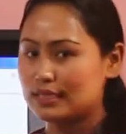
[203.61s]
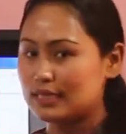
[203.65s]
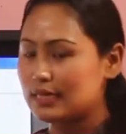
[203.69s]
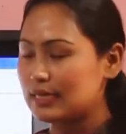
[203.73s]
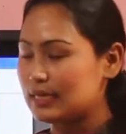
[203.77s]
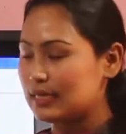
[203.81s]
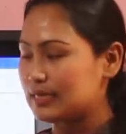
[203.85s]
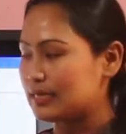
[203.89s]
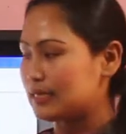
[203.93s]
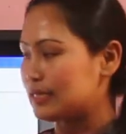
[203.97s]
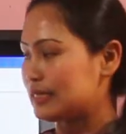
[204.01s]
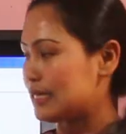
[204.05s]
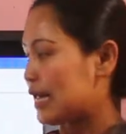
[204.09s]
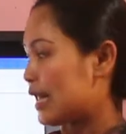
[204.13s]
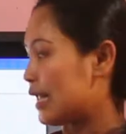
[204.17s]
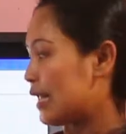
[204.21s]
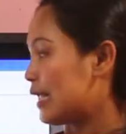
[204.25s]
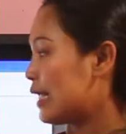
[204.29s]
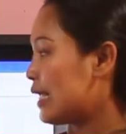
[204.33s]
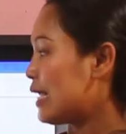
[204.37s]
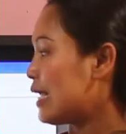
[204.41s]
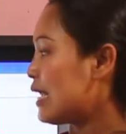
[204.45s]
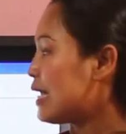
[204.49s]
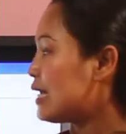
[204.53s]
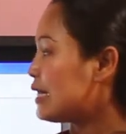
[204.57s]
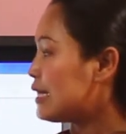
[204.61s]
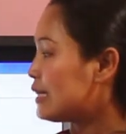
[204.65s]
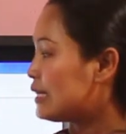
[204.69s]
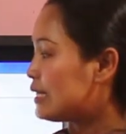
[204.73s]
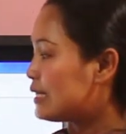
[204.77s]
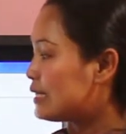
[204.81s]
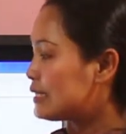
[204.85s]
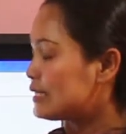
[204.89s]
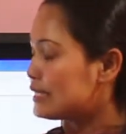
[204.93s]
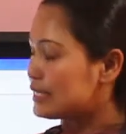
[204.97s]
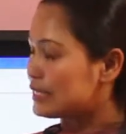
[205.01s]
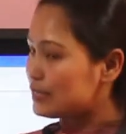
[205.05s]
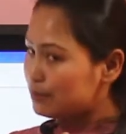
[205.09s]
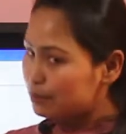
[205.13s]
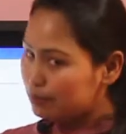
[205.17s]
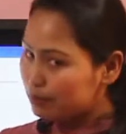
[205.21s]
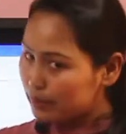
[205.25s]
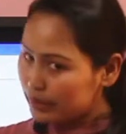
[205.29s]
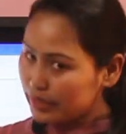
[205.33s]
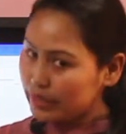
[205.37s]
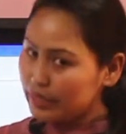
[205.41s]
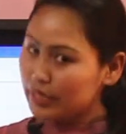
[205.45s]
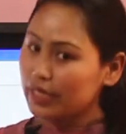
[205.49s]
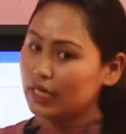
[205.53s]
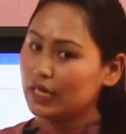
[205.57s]
She is saying, this is
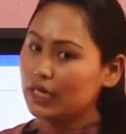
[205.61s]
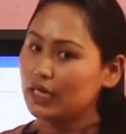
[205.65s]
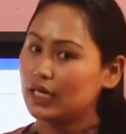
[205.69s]
me